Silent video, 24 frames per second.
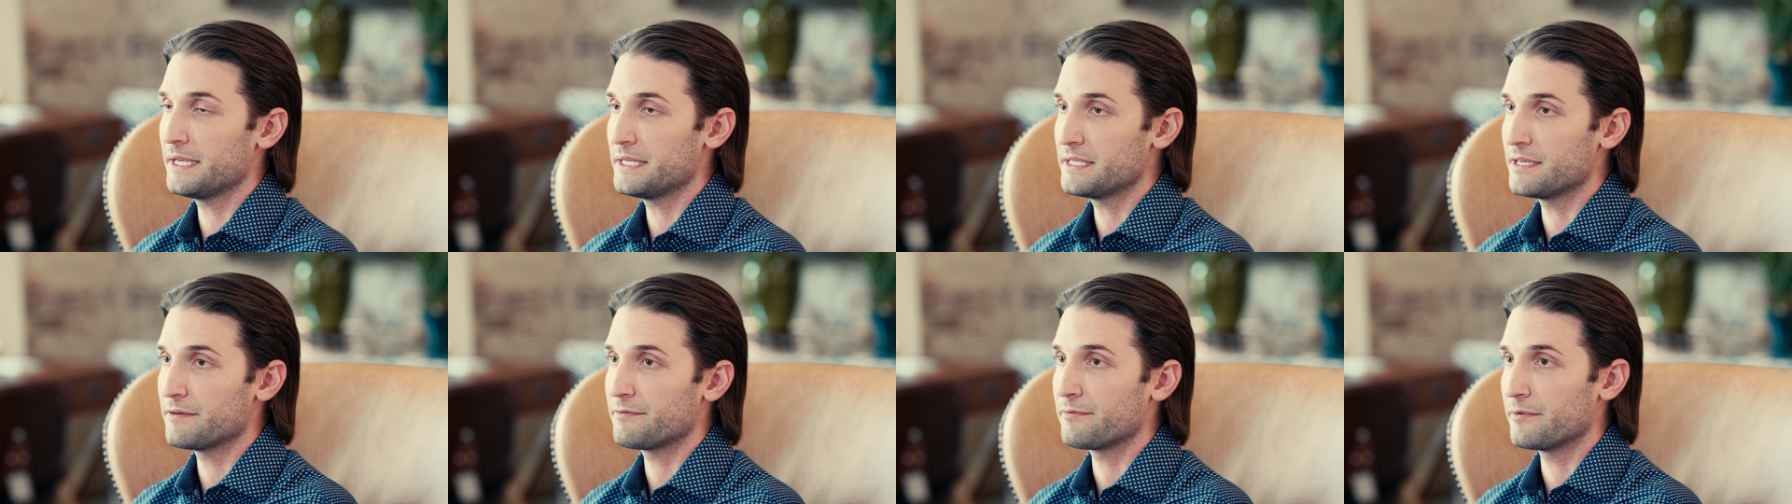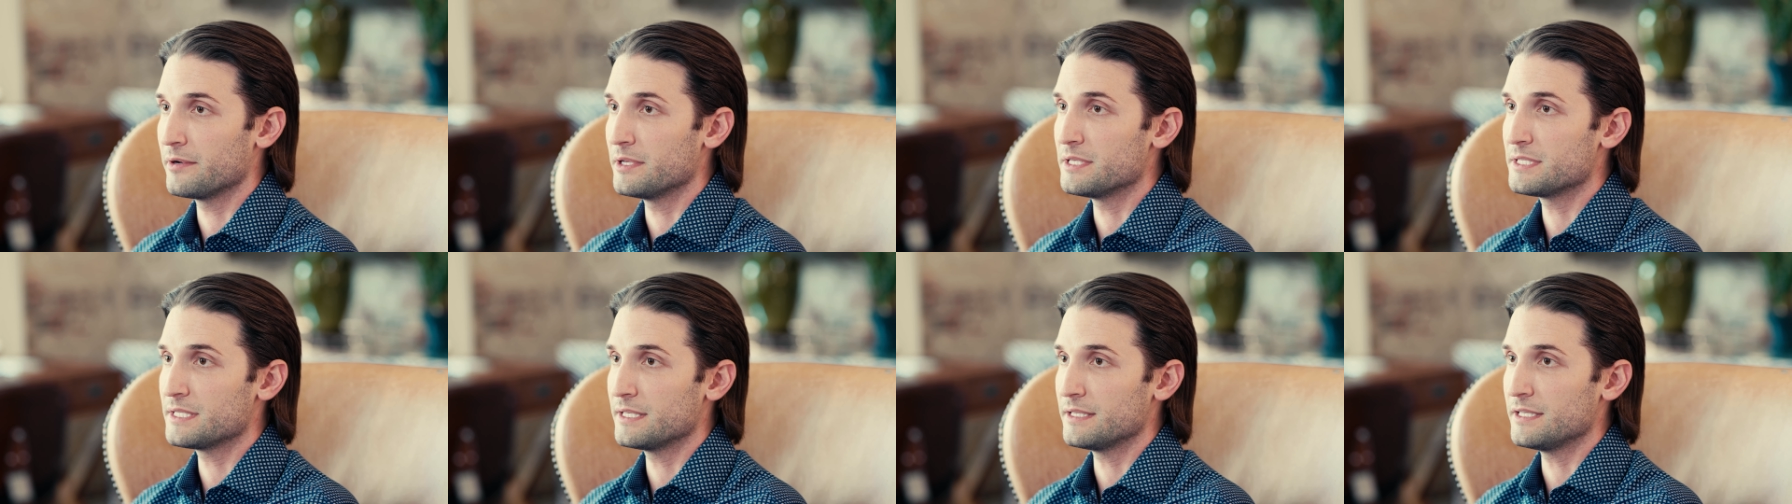a
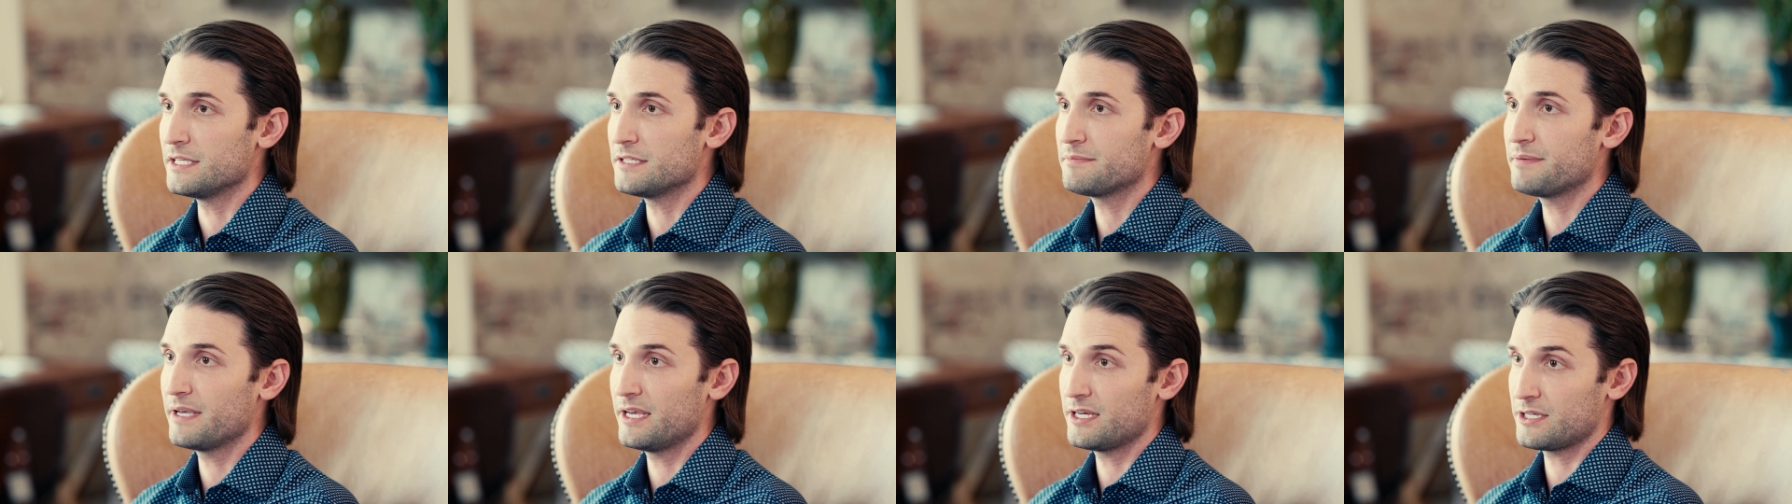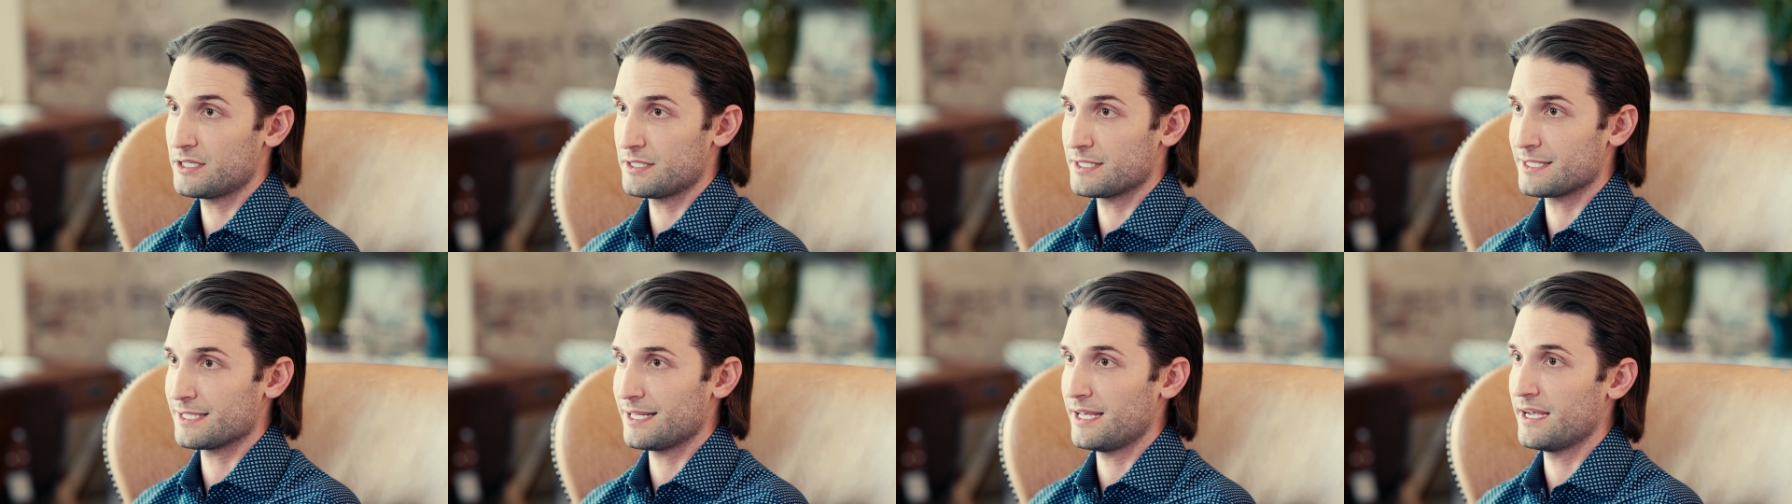difference in these
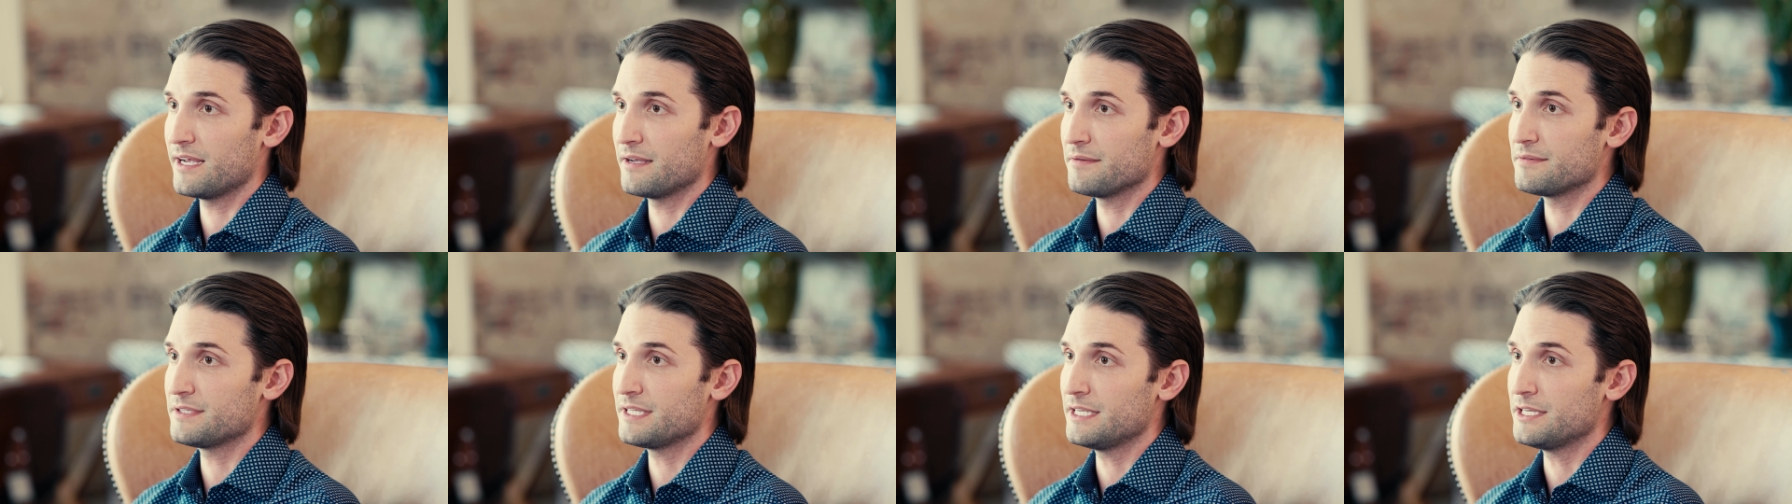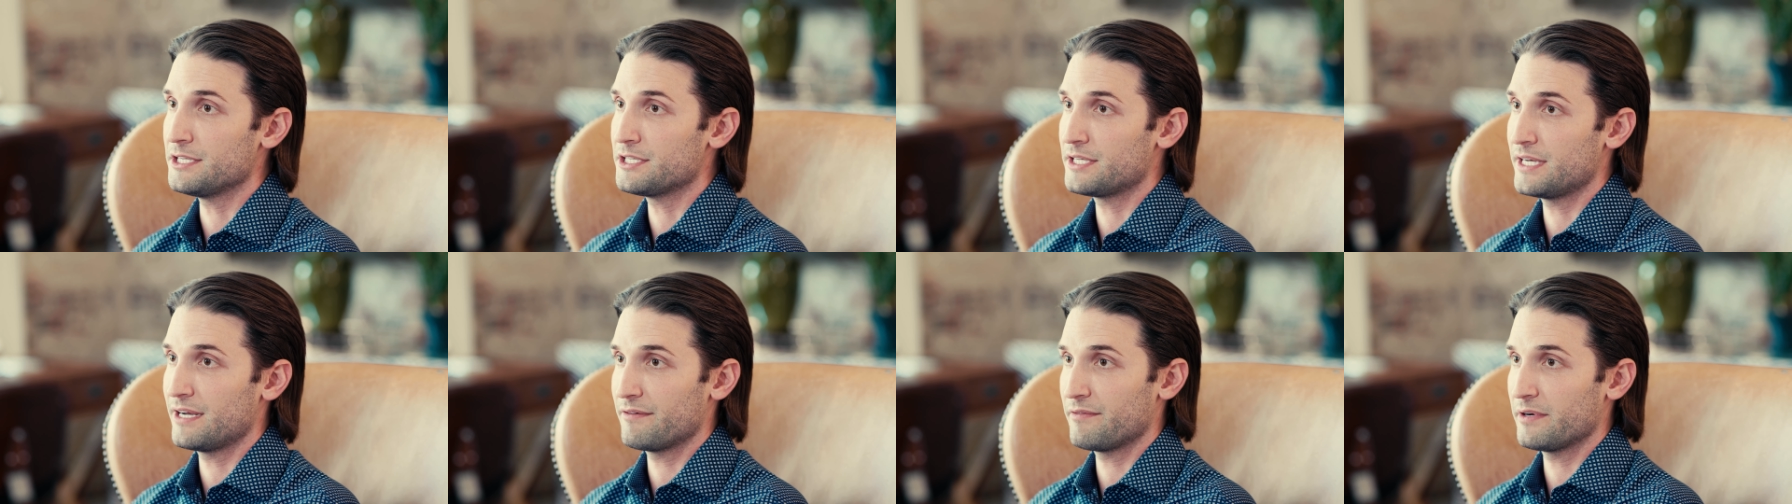patients' lives
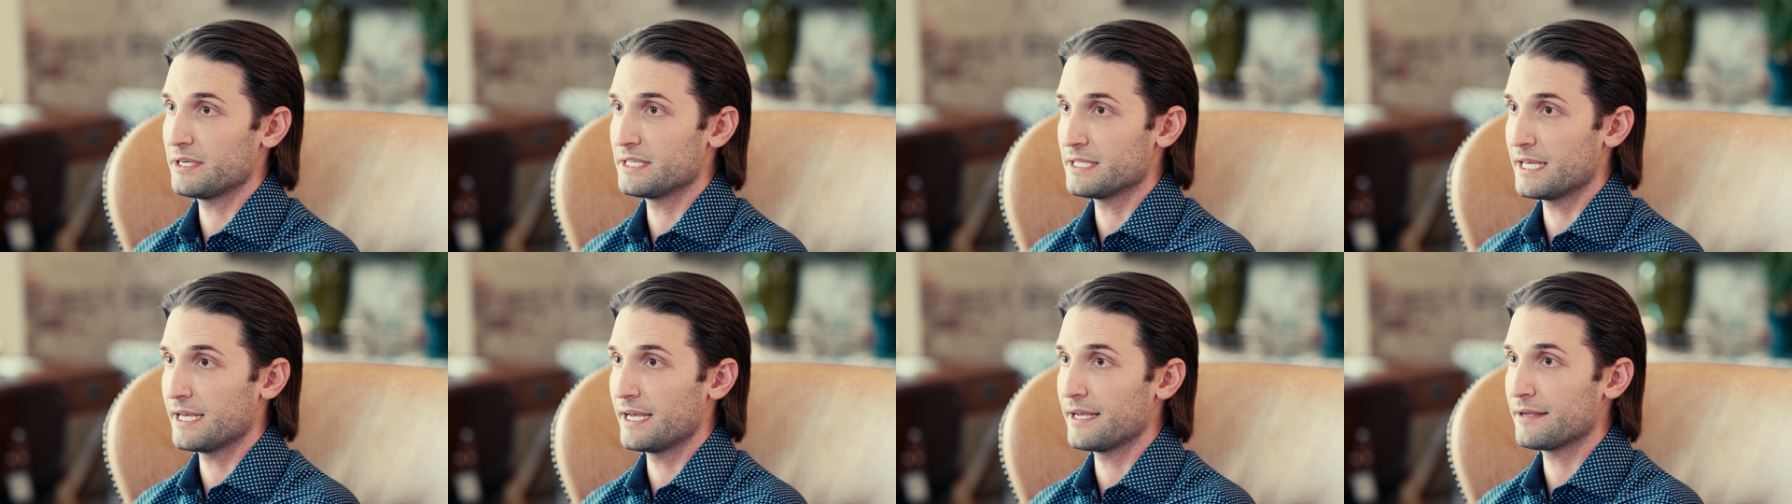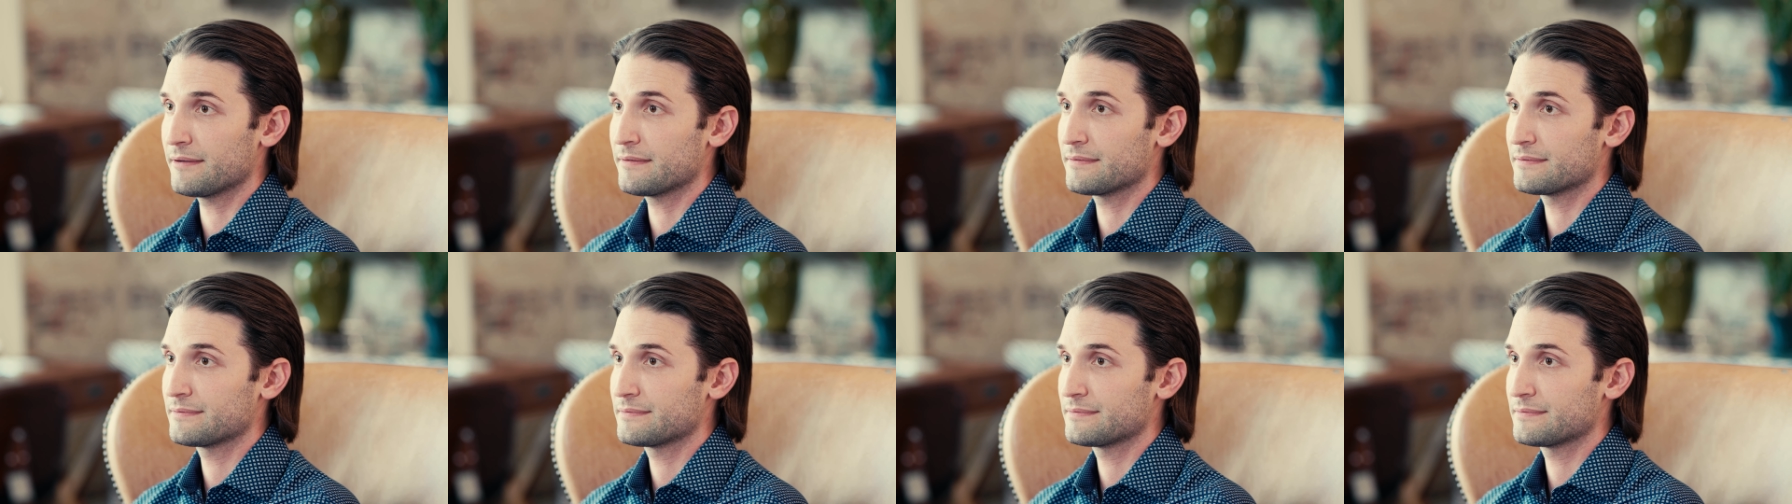each and every day.